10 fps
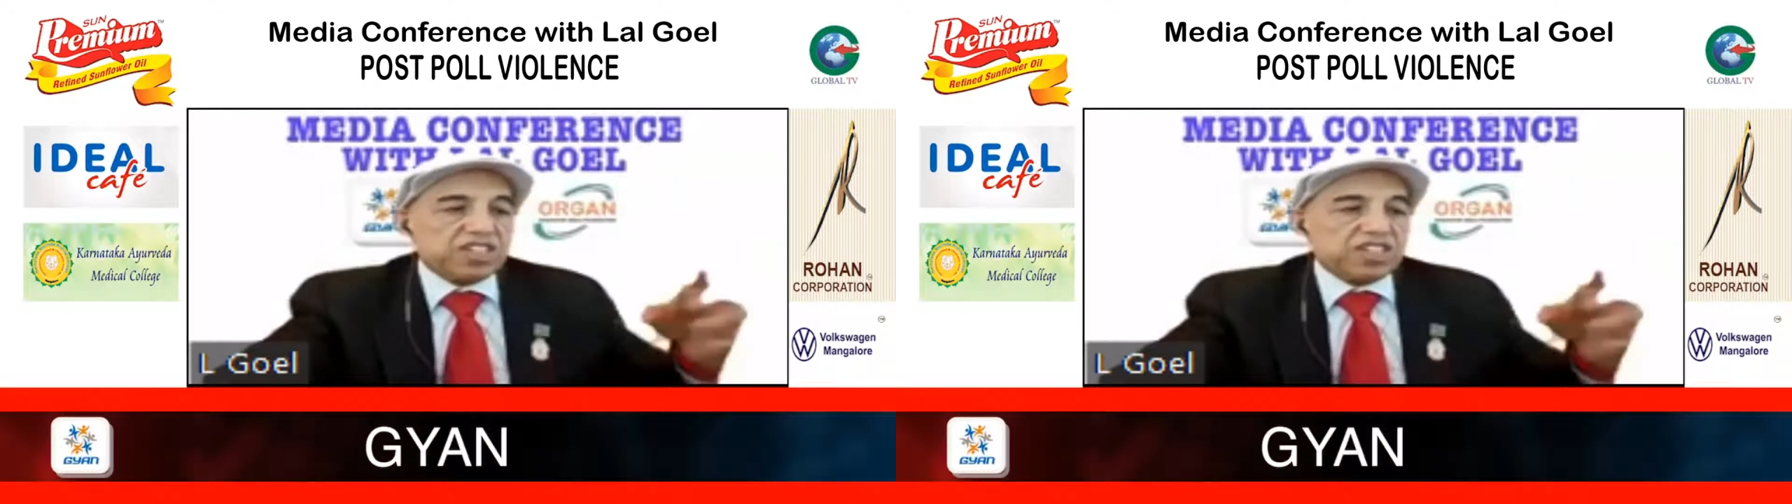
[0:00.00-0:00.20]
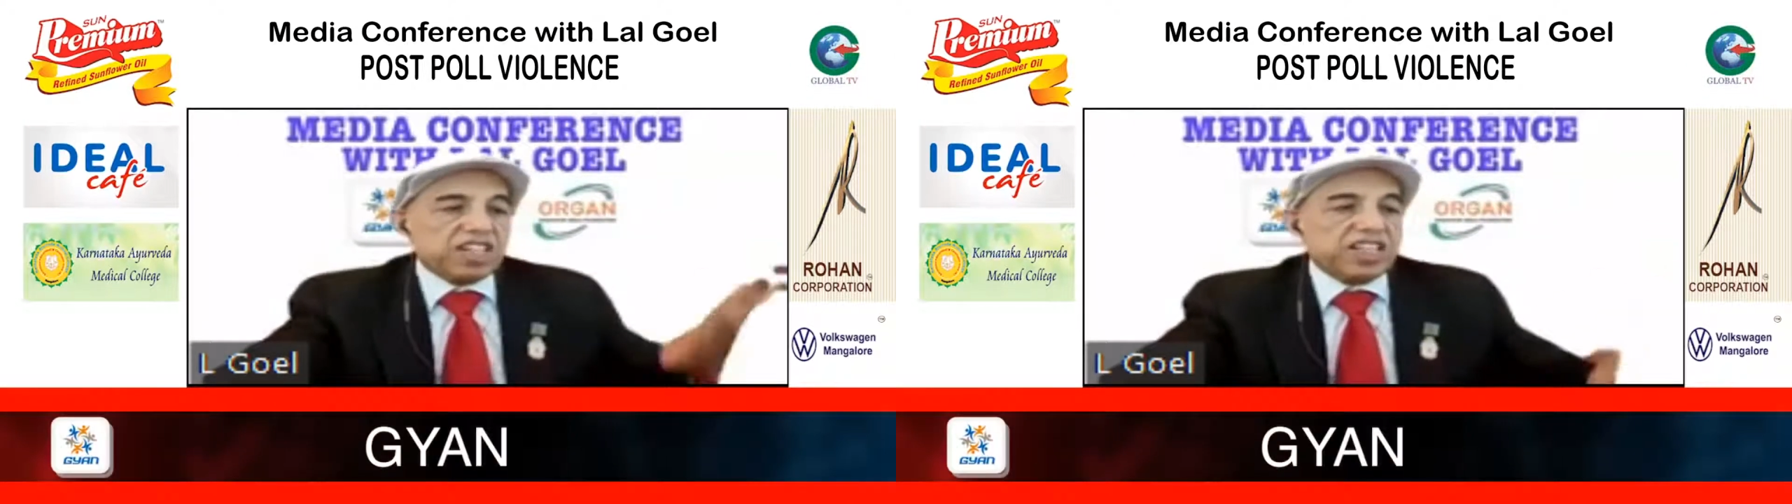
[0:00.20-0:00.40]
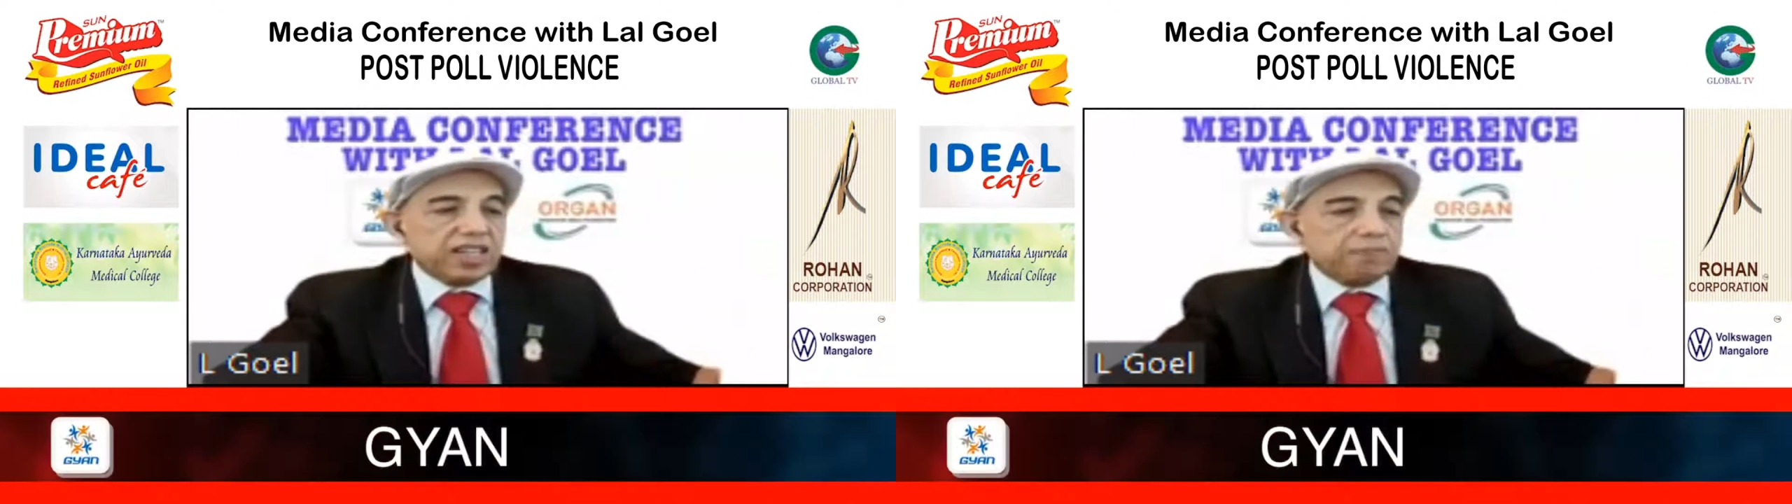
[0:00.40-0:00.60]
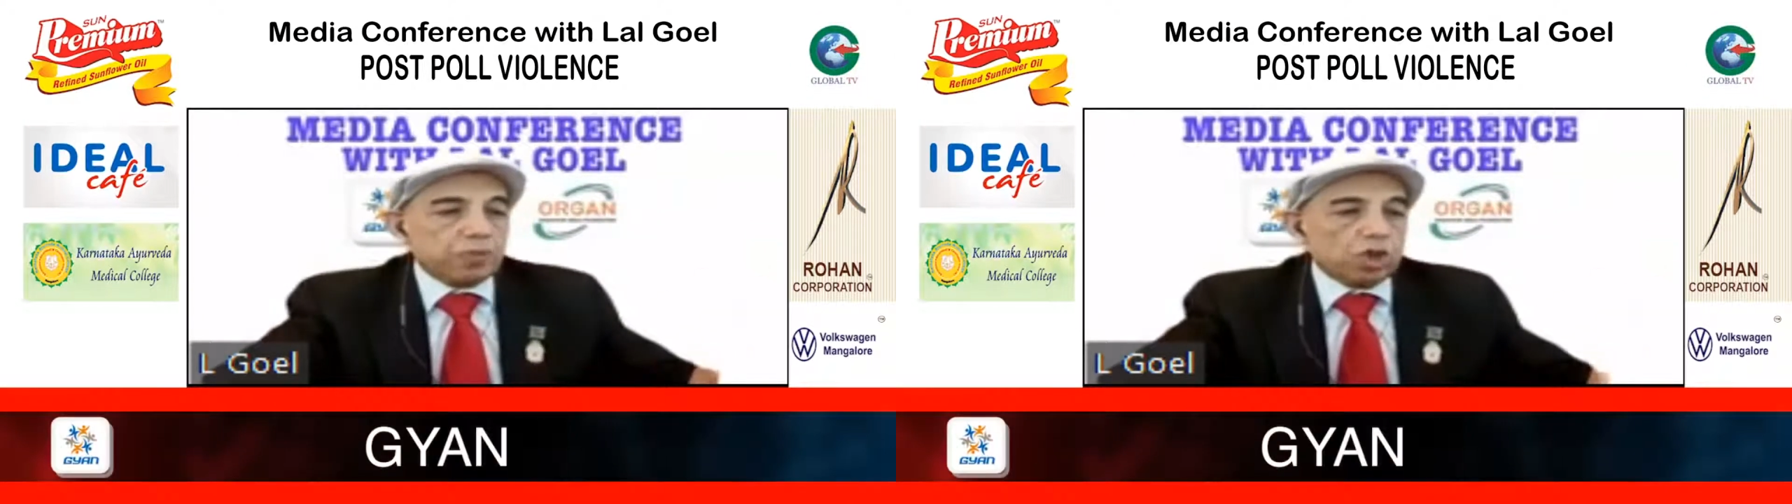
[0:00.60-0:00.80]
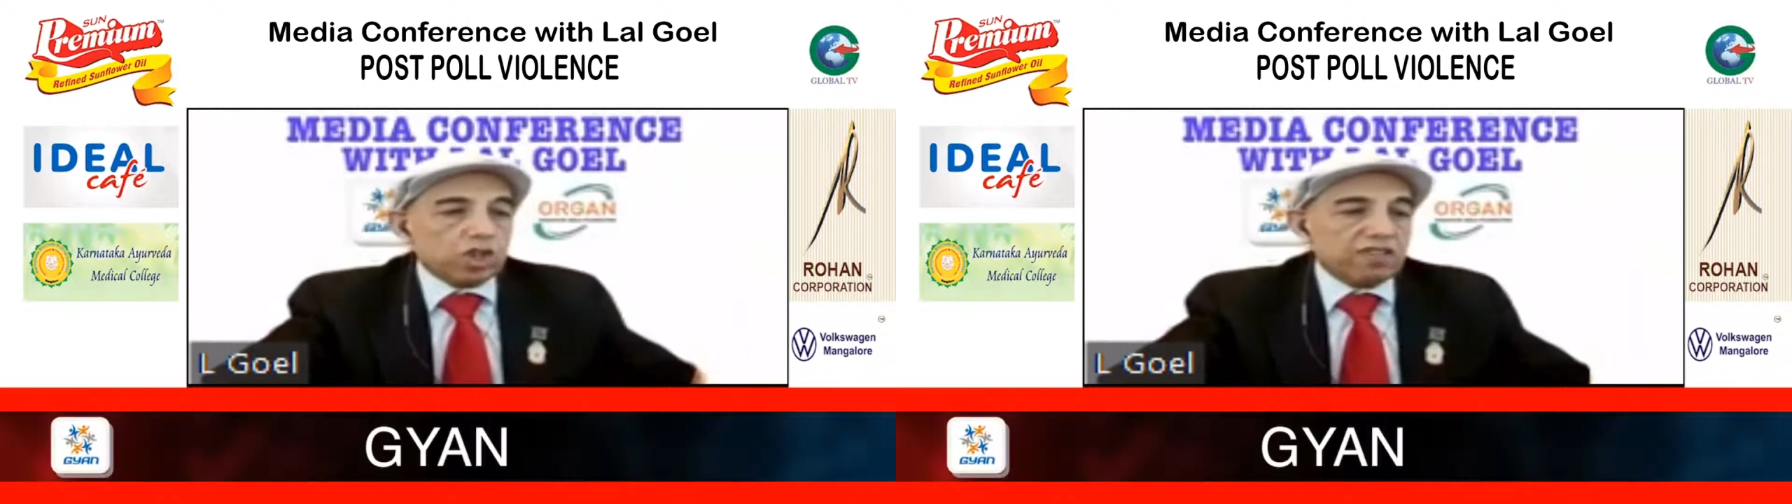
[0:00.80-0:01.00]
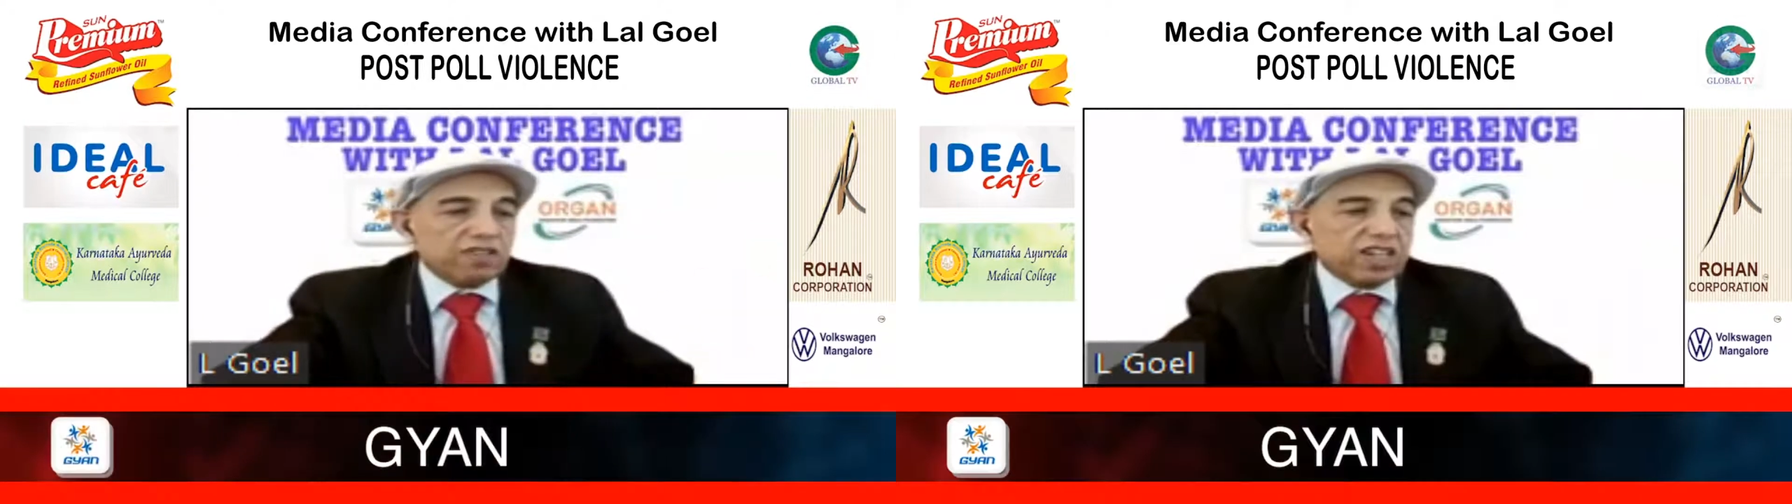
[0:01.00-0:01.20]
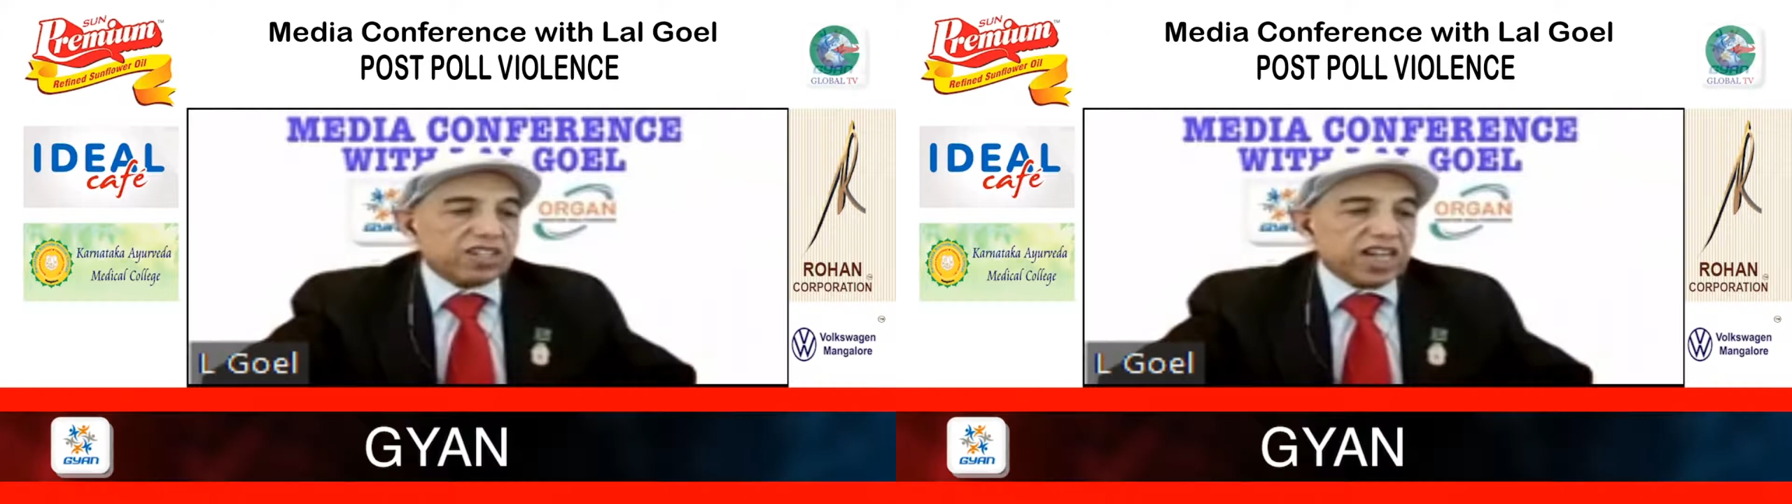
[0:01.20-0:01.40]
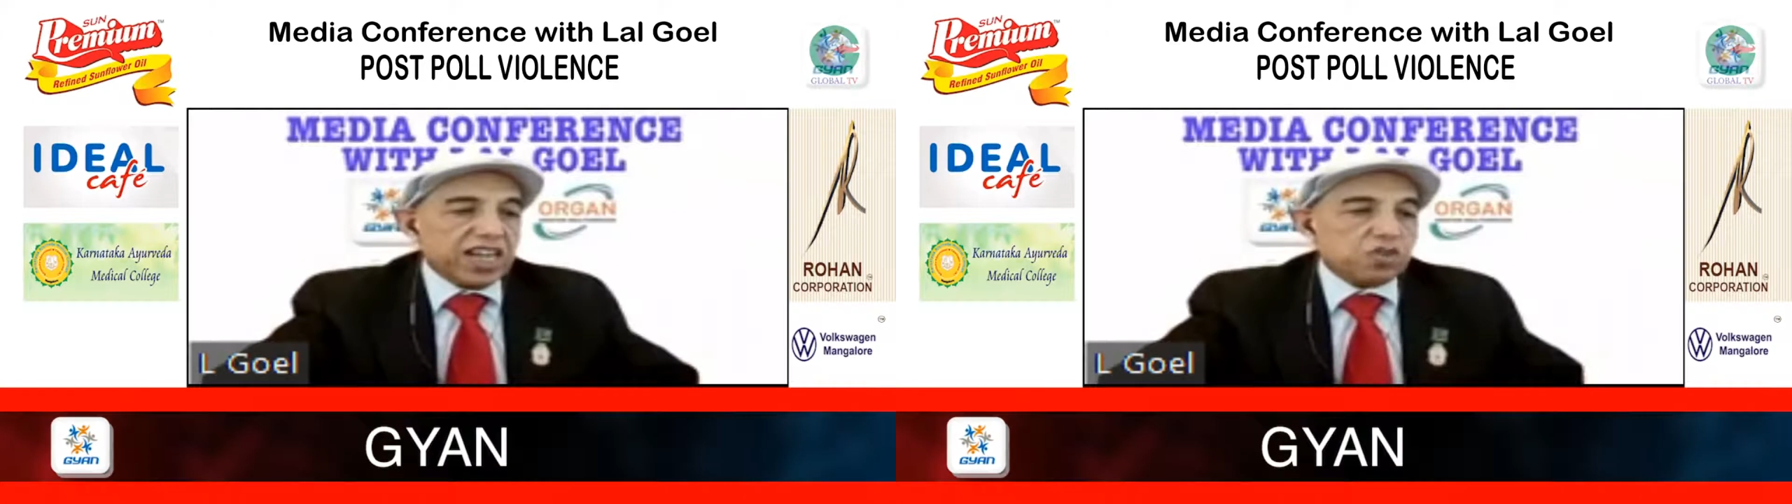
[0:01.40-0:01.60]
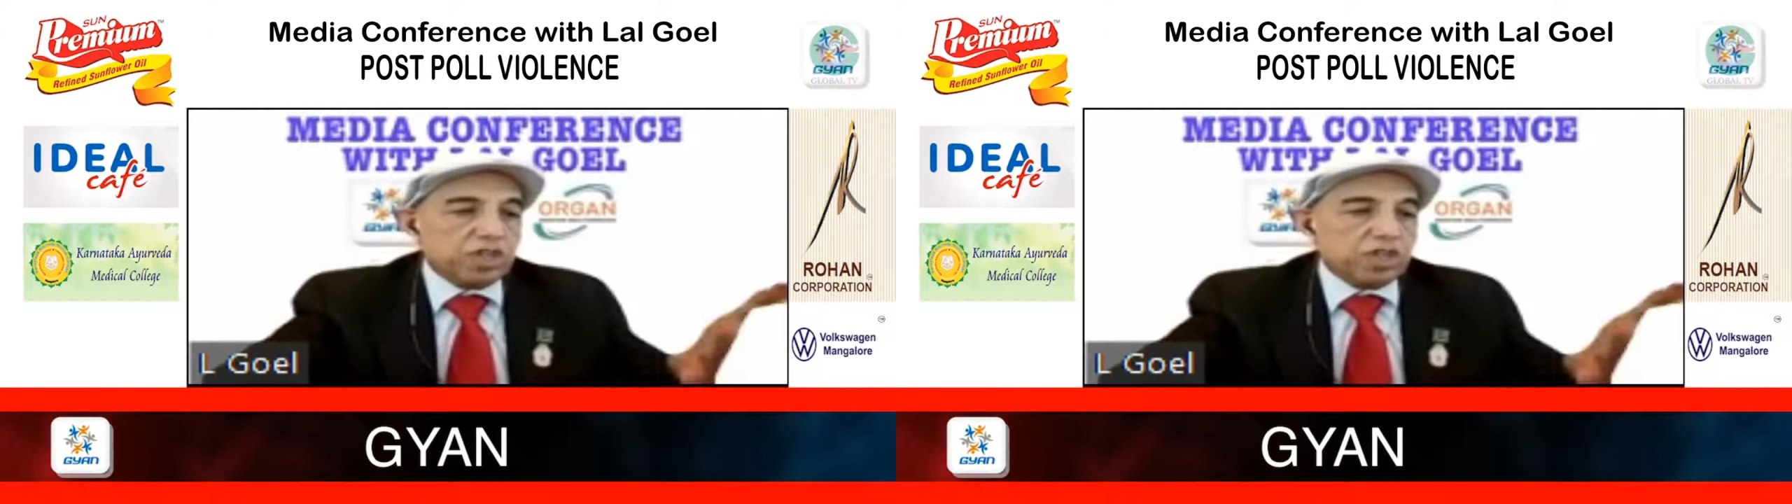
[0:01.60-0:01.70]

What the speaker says: study the report and will try